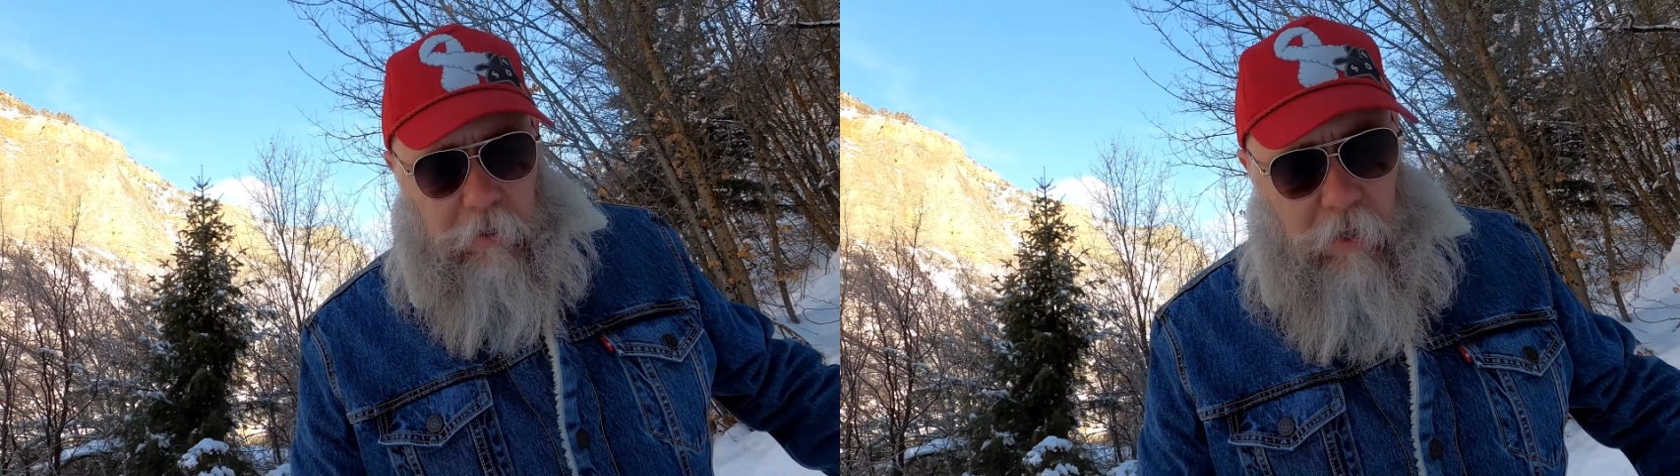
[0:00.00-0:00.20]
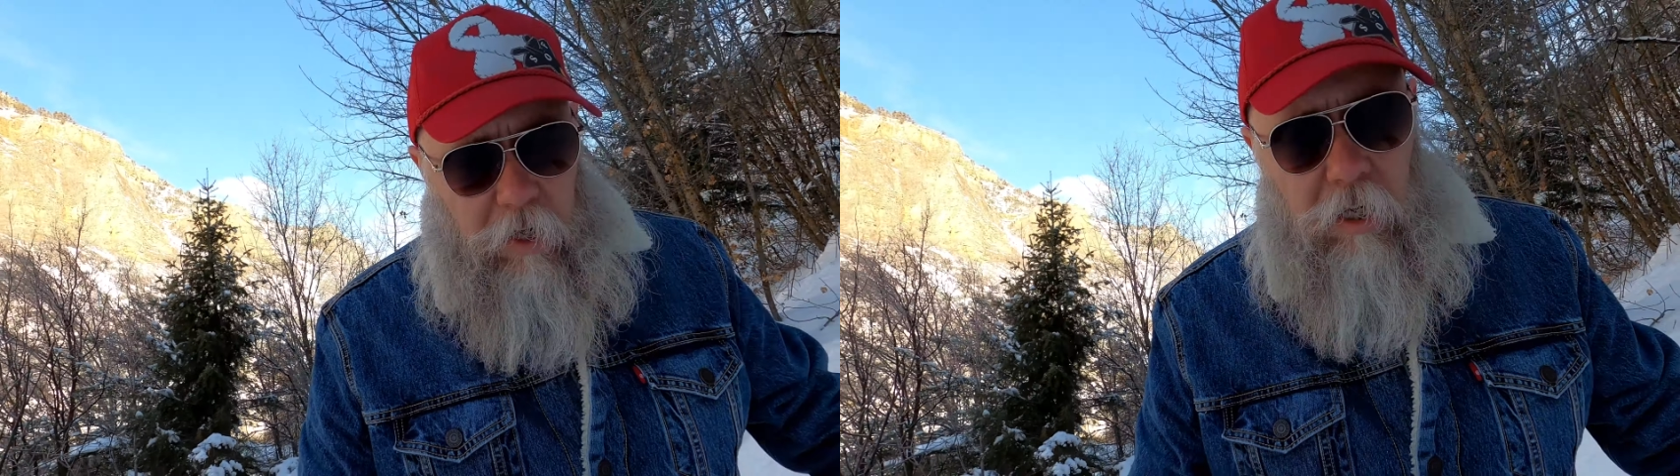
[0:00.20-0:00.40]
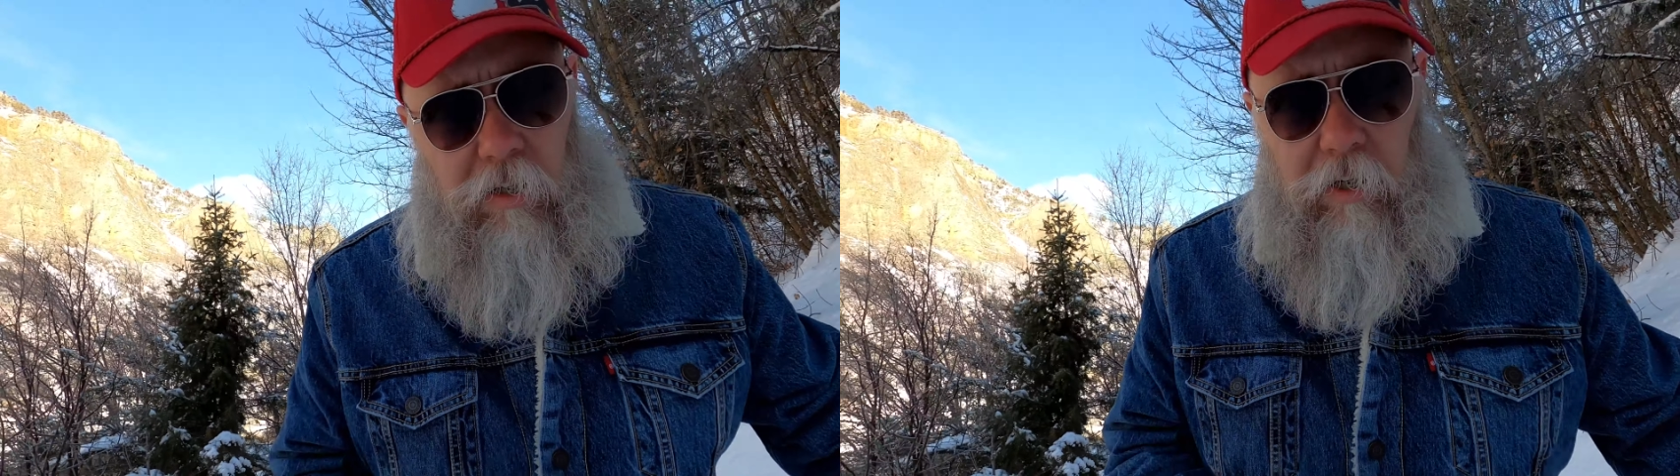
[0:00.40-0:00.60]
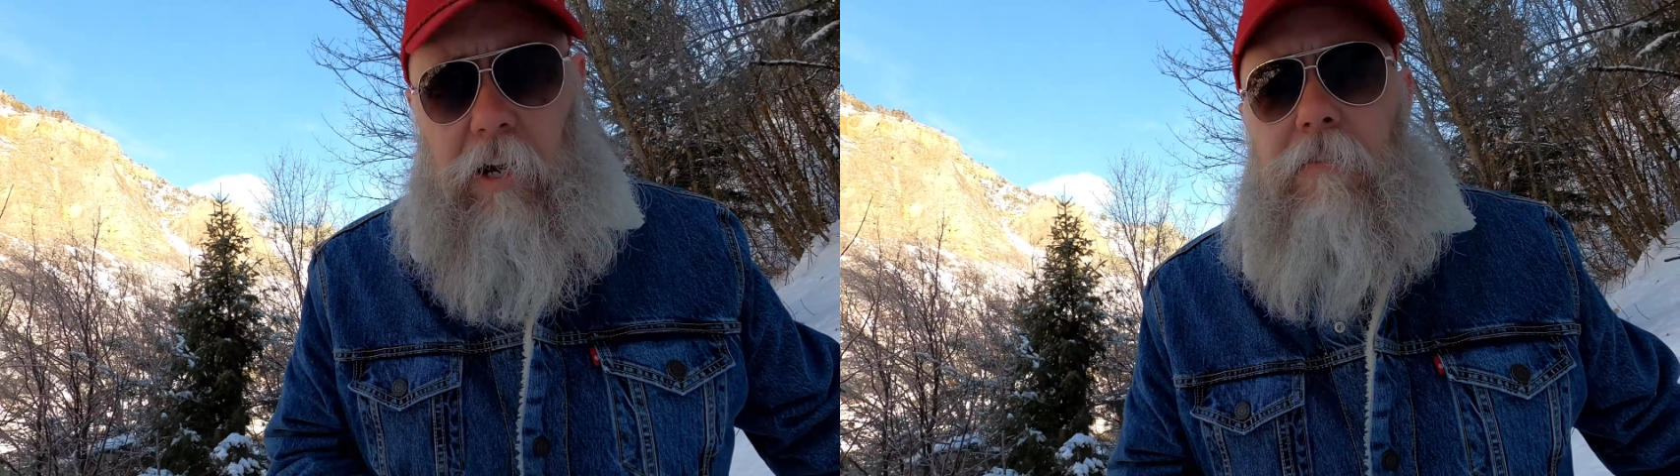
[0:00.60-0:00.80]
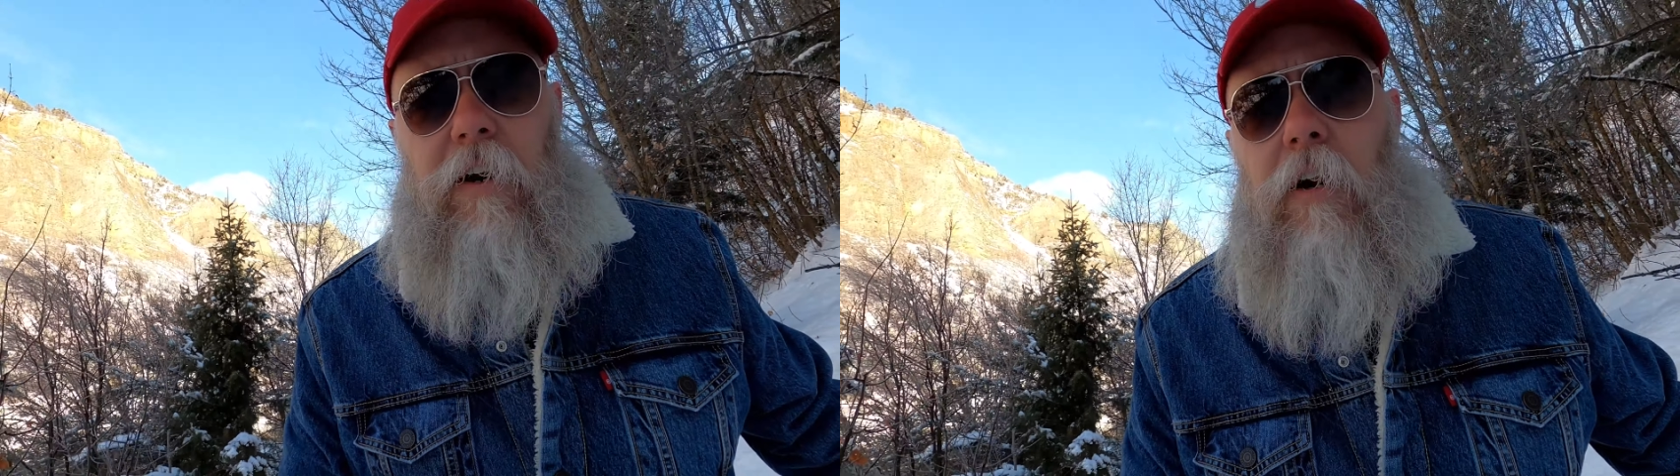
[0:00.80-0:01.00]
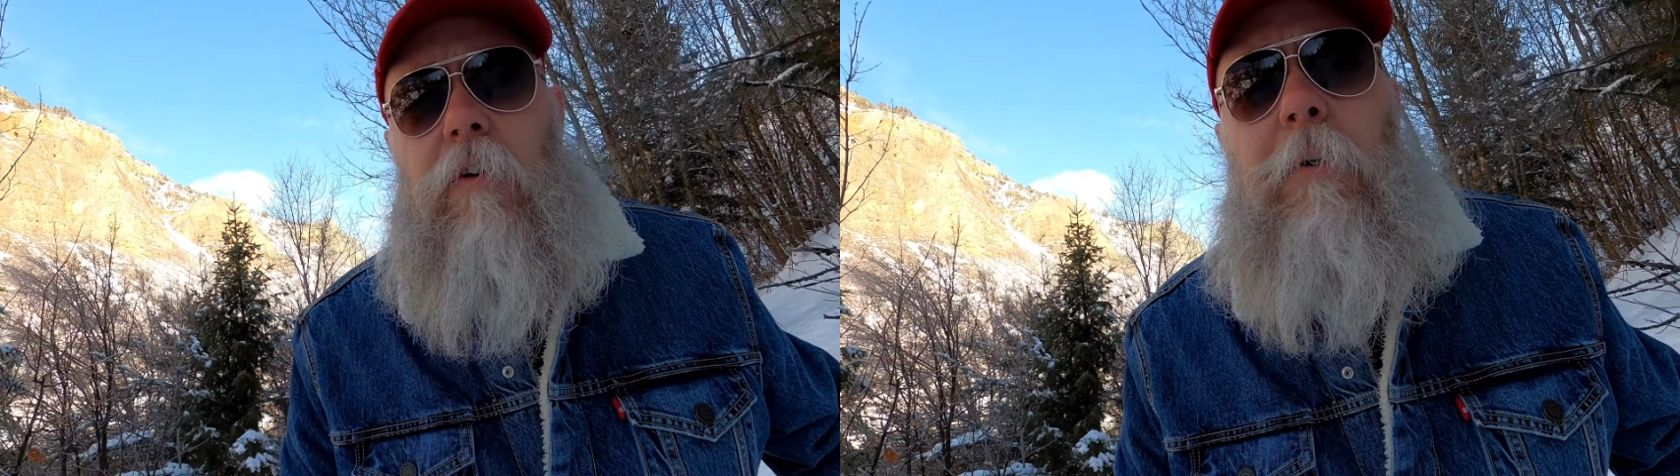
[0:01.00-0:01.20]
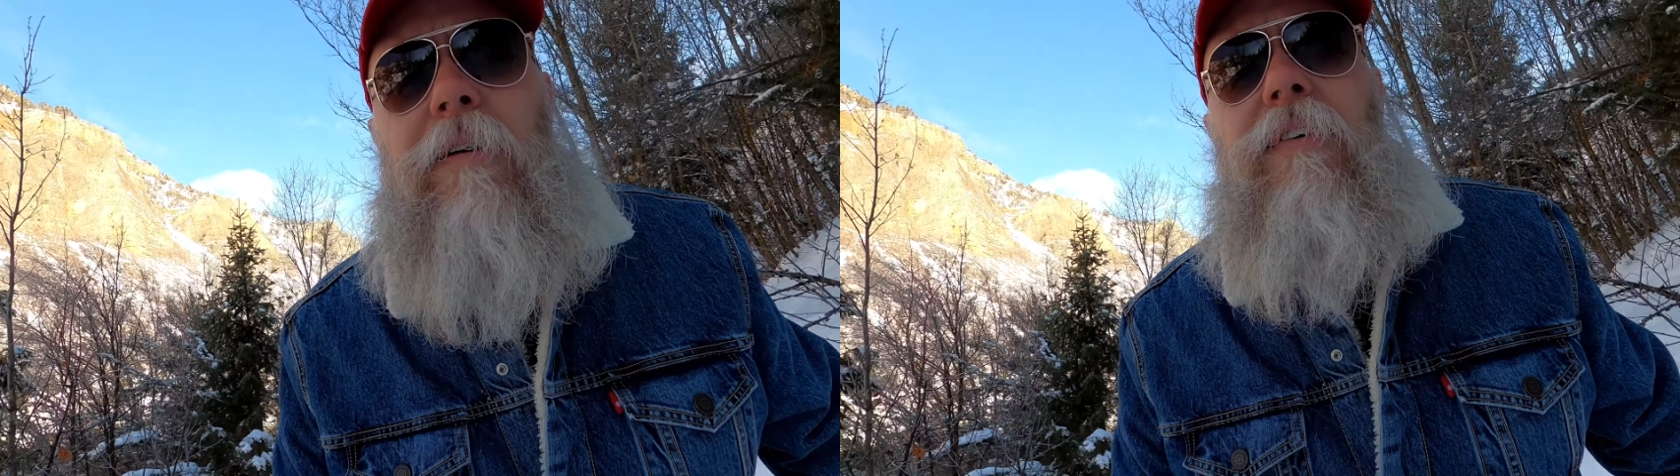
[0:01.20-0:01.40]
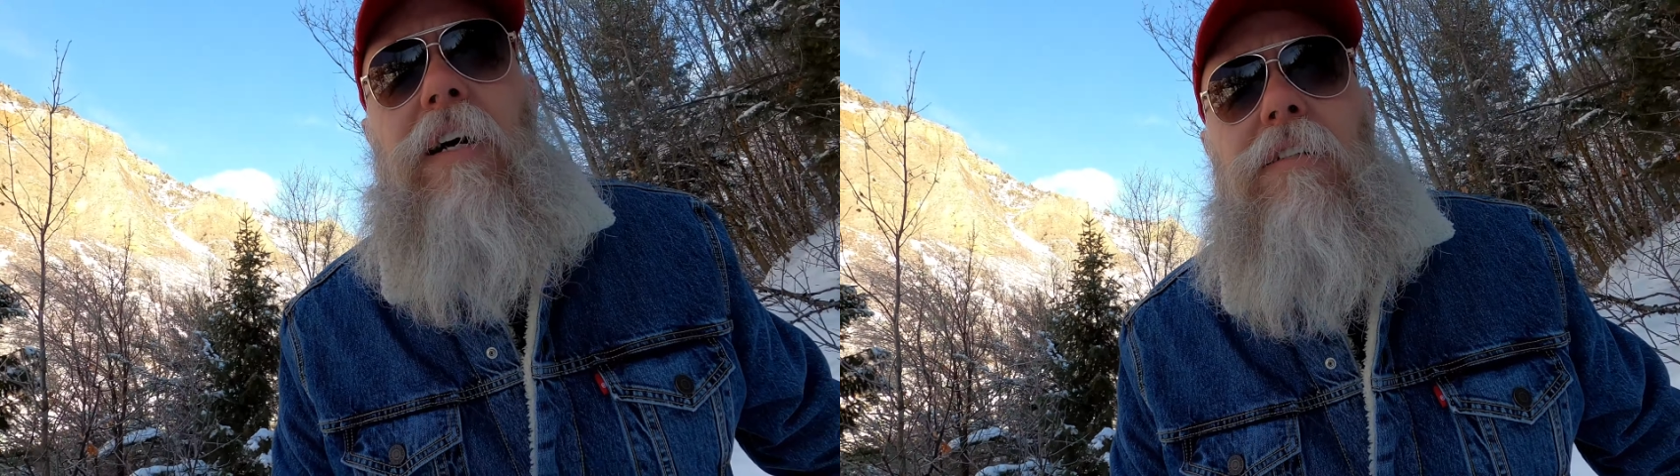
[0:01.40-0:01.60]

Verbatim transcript: but you never know, we might